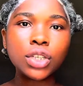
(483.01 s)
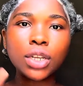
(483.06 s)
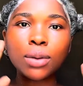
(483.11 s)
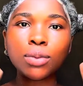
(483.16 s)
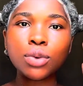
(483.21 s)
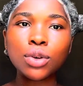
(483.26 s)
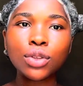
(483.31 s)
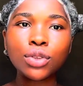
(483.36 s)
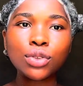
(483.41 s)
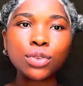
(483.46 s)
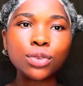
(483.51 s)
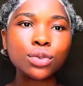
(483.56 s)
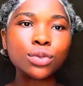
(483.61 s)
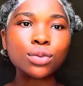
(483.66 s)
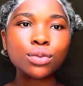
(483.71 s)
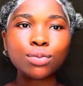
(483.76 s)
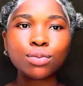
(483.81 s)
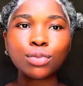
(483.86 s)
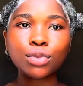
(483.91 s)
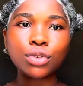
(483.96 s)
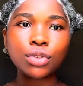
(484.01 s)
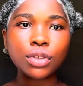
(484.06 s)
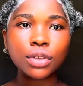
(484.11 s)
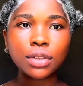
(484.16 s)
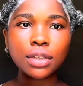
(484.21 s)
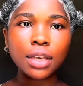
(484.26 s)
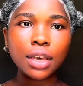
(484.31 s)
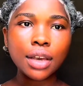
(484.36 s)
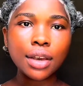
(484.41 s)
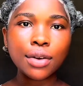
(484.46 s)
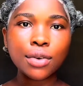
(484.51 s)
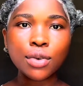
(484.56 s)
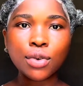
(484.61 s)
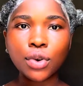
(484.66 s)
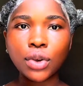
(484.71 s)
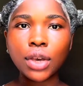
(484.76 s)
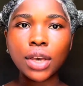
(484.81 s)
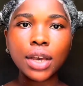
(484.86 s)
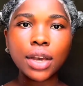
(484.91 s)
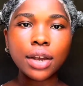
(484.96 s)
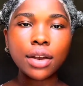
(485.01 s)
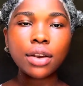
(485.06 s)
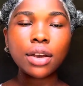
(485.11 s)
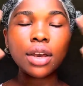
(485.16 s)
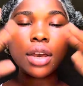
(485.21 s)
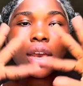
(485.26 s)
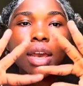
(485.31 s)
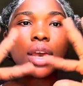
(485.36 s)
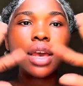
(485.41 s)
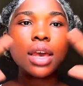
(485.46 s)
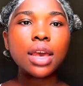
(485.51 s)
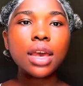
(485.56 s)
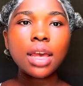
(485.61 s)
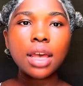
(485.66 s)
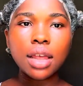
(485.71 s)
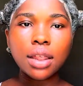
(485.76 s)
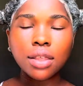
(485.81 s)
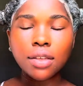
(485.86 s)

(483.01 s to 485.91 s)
I'm going to put it here or here in the